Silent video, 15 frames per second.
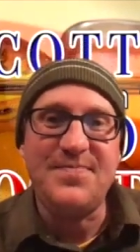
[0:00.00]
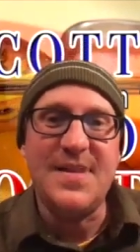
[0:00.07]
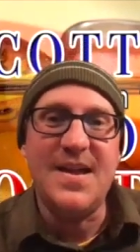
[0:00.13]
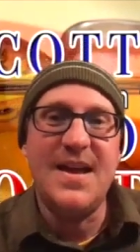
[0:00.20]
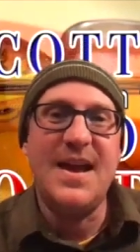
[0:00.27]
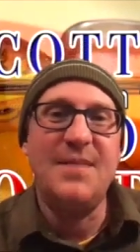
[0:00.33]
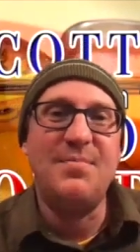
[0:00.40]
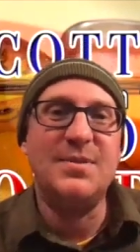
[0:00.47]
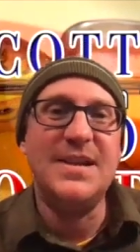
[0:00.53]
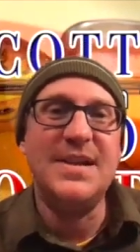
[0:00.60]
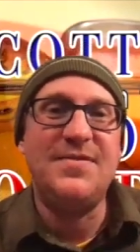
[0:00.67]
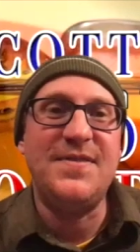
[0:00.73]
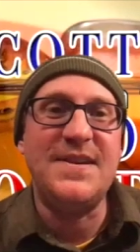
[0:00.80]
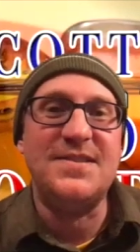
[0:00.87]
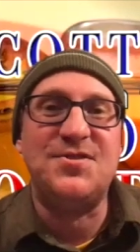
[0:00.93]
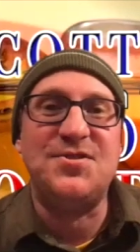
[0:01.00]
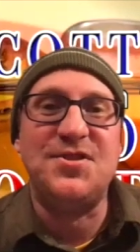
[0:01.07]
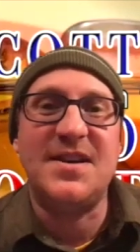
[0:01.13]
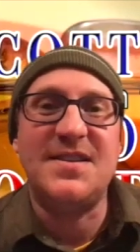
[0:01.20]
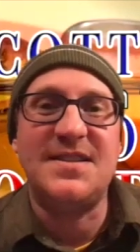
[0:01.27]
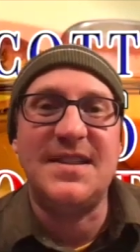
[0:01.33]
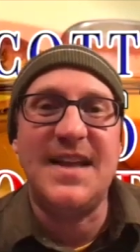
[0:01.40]
I believe he's
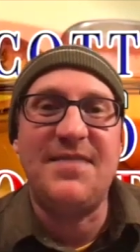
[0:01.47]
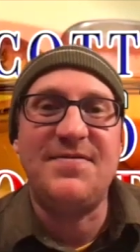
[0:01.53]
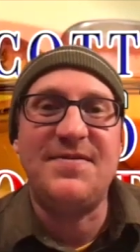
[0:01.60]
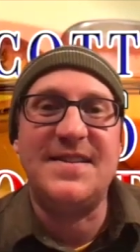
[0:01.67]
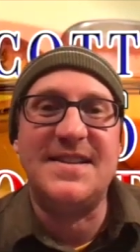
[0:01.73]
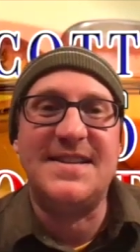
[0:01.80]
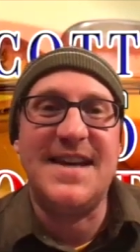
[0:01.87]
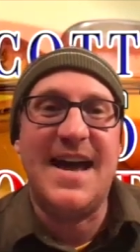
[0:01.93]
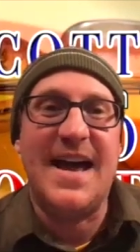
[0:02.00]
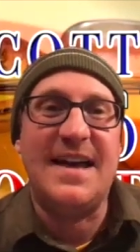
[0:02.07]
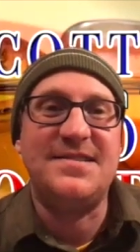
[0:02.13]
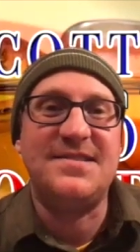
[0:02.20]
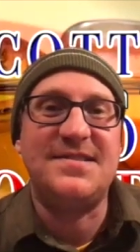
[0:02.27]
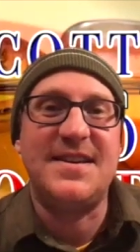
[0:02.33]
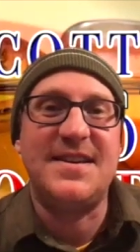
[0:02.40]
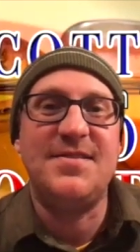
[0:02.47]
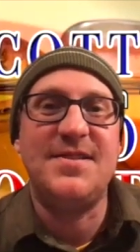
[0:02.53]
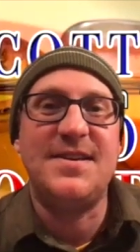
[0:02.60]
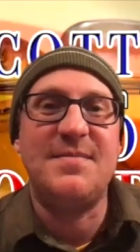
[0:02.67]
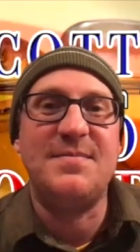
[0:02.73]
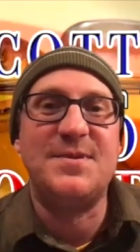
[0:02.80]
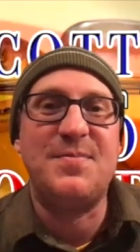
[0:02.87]
just left the desk. Here he
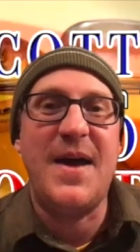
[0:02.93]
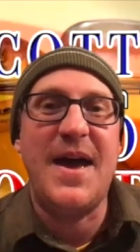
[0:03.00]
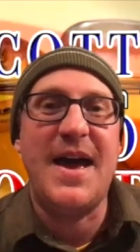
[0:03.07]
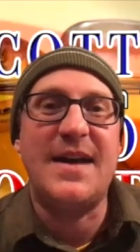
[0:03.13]
comes back.